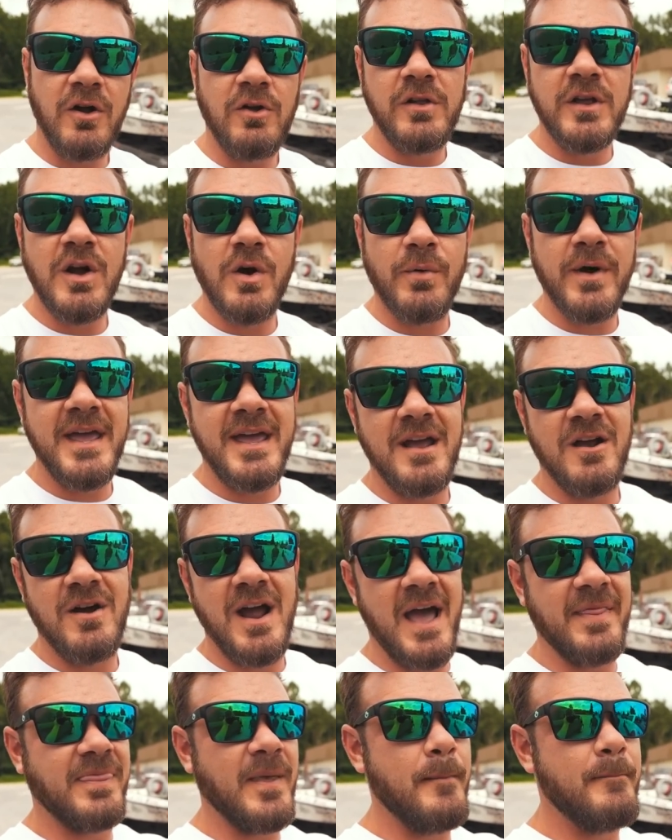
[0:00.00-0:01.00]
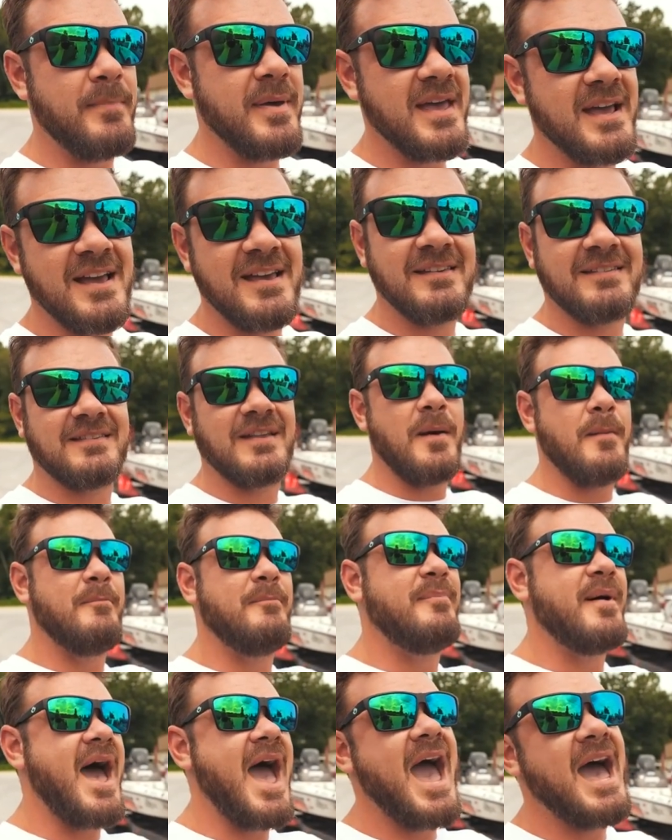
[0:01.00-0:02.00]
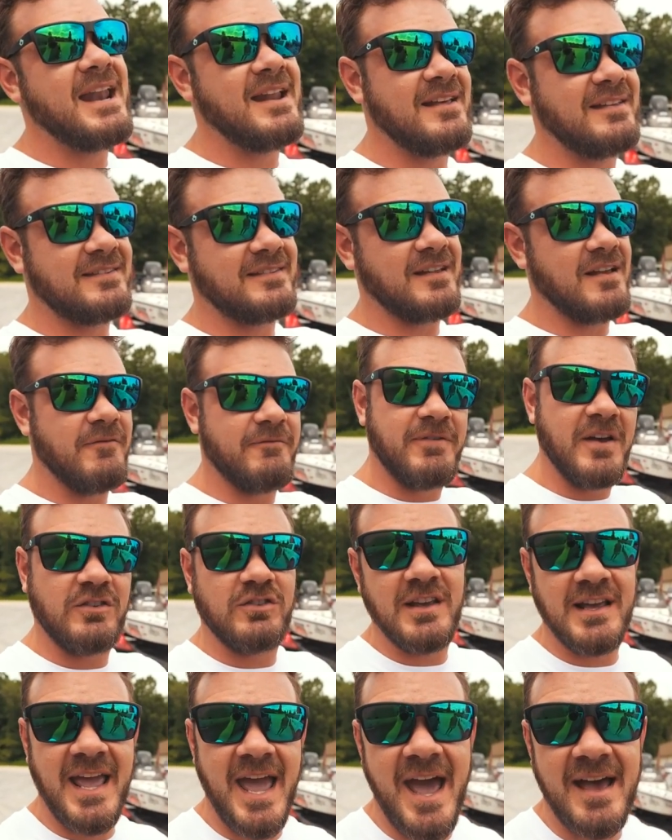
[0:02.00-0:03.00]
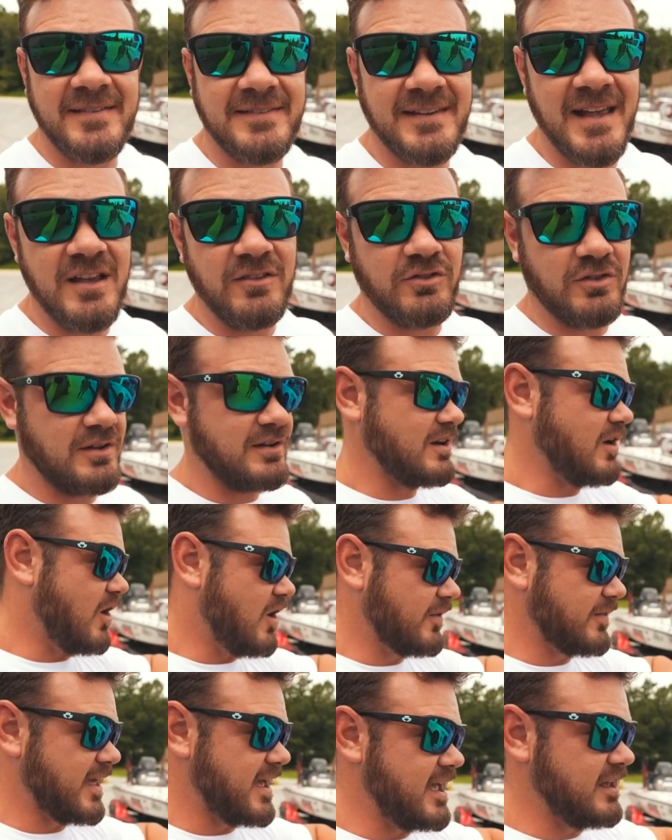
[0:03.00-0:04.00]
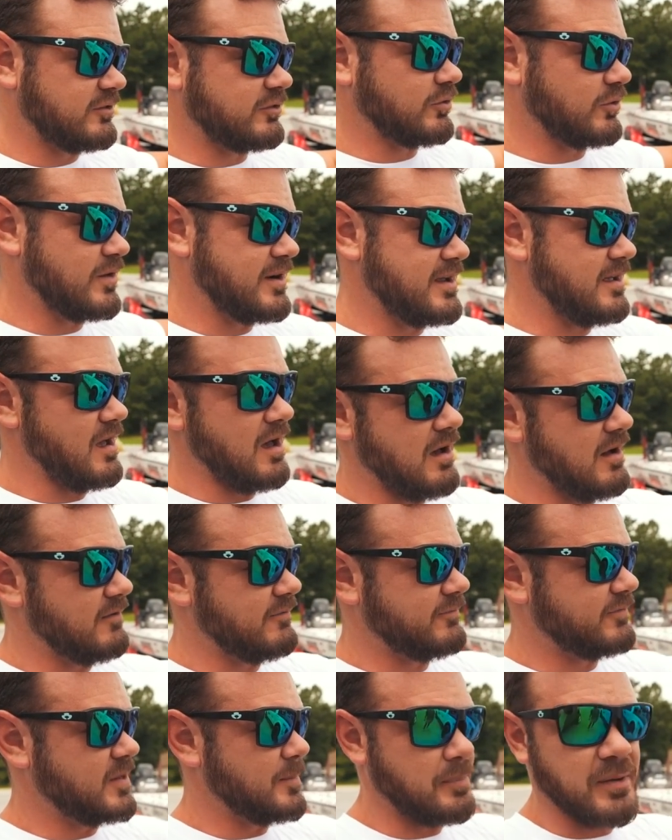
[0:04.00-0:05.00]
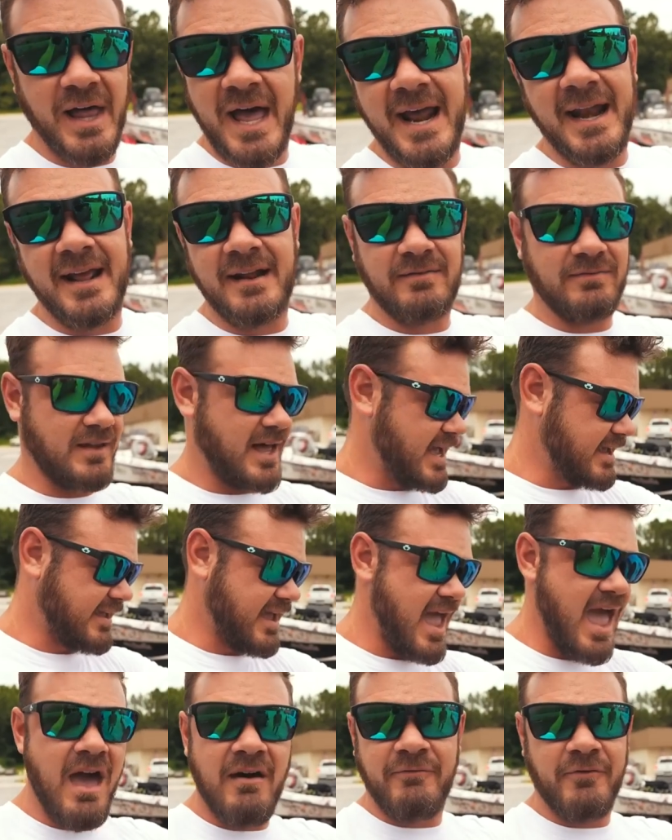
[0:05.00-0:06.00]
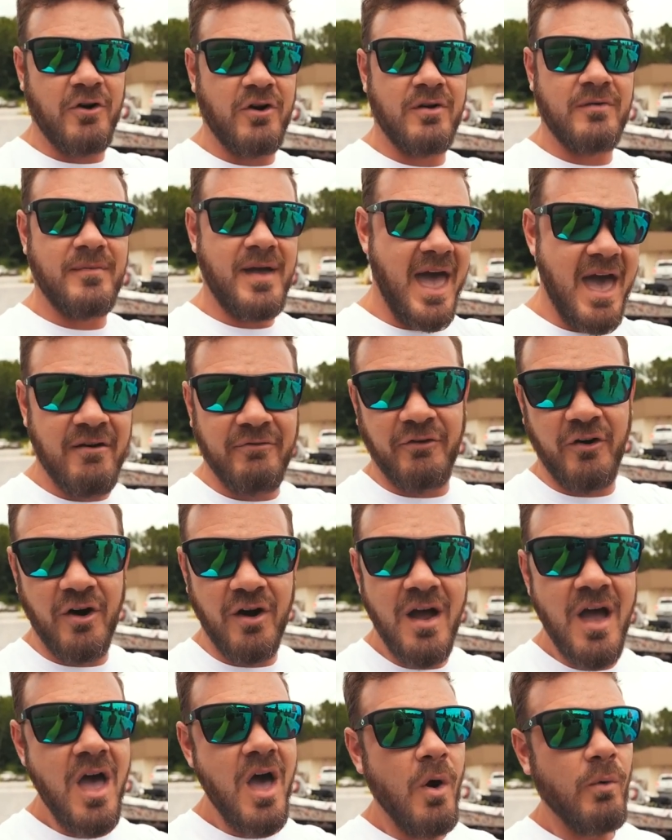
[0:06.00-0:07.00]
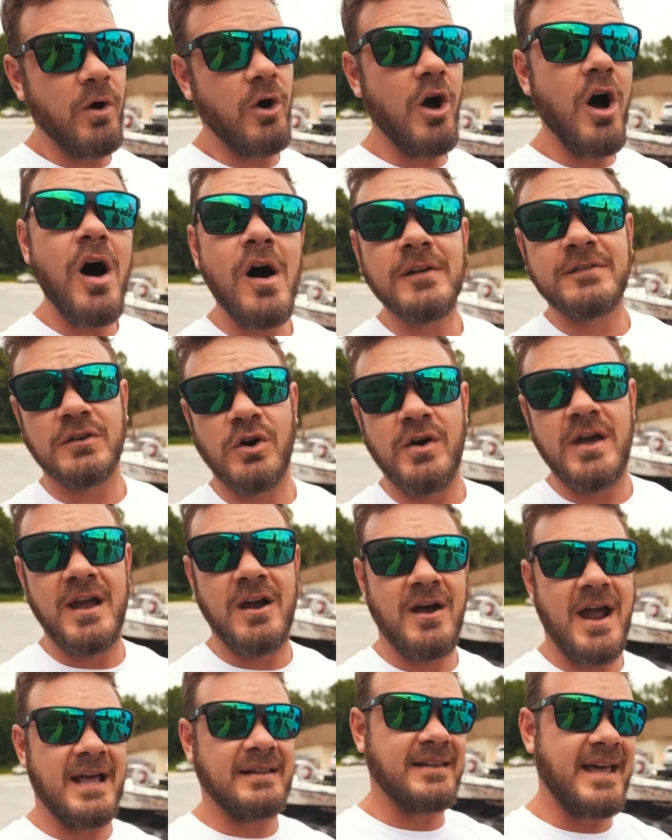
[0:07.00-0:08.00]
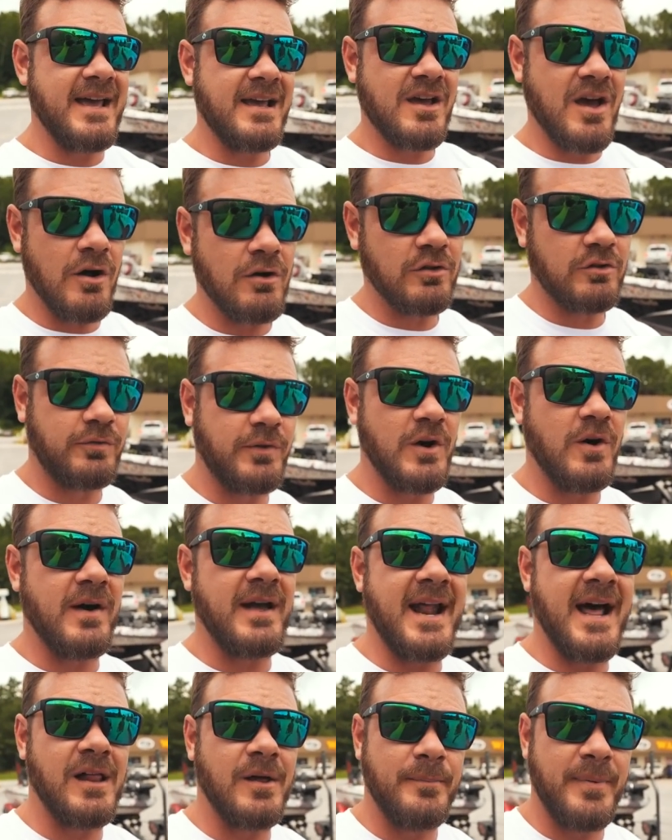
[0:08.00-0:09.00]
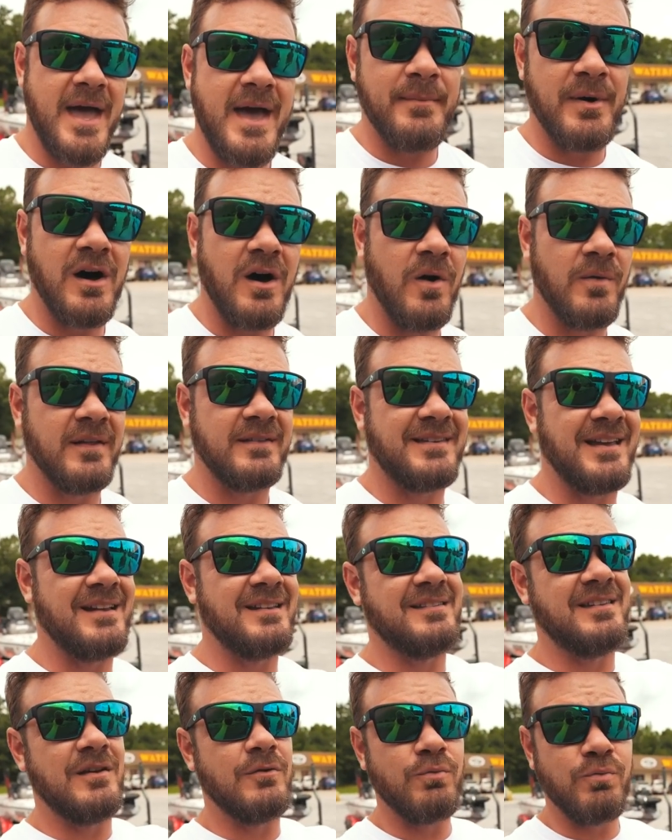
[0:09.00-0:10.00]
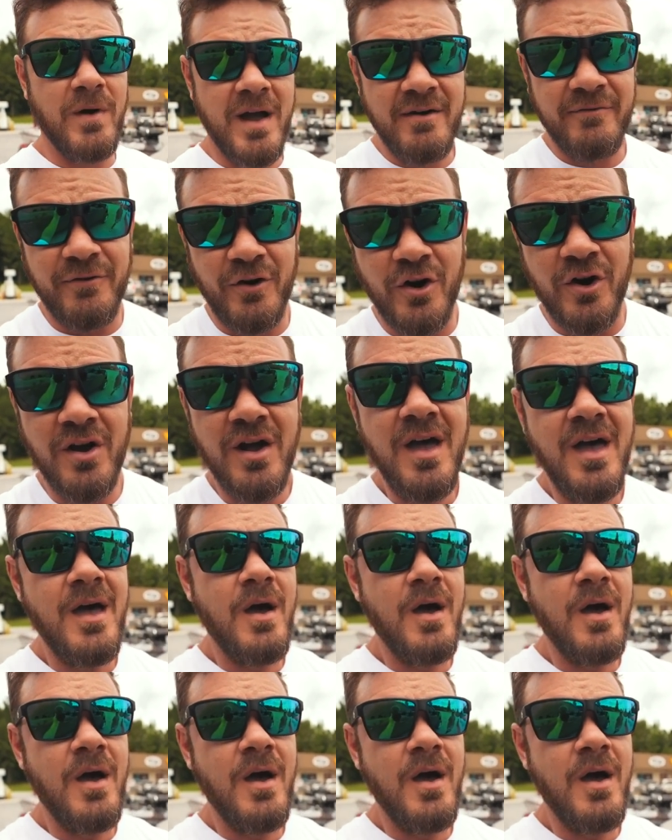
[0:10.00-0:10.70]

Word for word: only are we here at the biggest, baddest fishing gas station on the history of the planet like ever, ever, we're also here at Lake Guntersville in Alabama on the Tennessee River